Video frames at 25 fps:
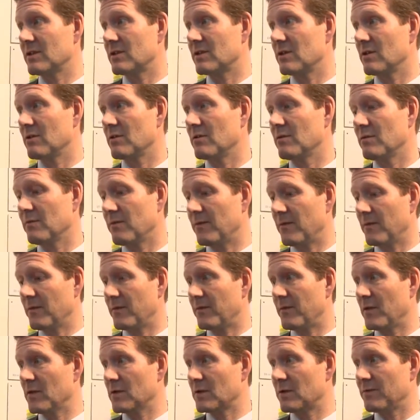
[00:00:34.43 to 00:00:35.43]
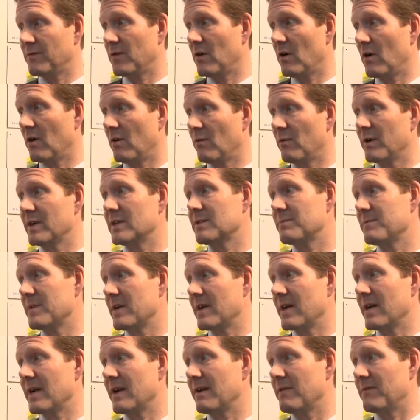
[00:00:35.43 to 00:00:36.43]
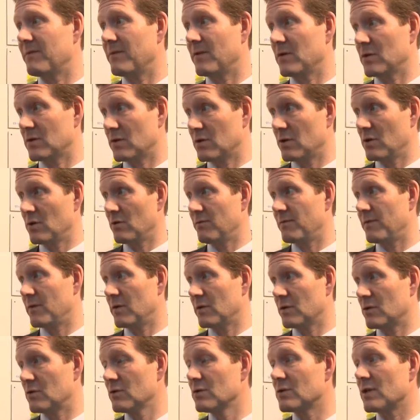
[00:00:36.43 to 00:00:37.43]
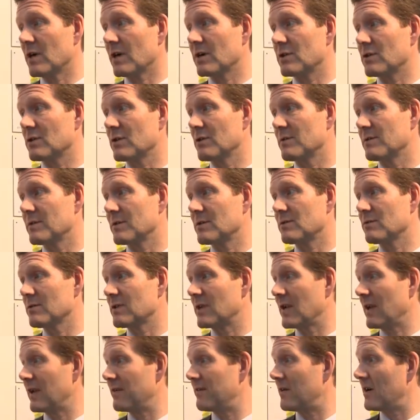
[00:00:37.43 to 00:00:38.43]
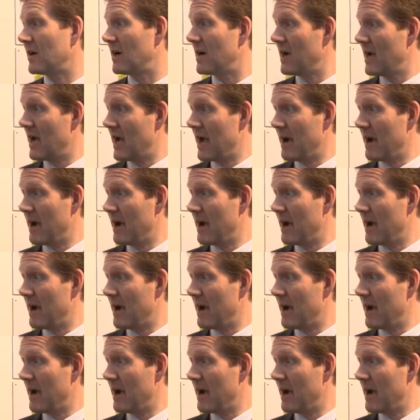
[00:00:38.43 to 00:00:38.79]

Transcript: So first of all, Westmere for two-socket servers will deliver